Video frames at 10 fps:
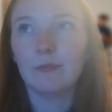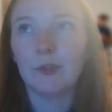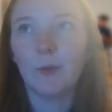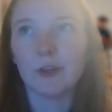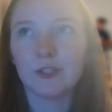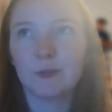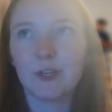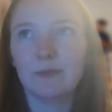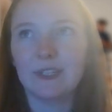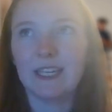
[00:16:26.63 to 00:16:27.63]
you also
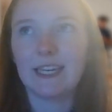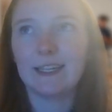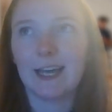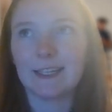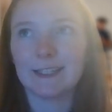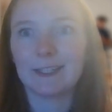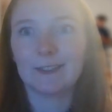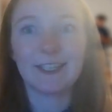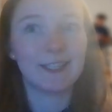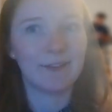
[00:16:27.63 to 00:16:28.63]
don't need
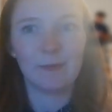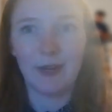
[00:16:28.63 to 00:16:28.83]
necessarily 7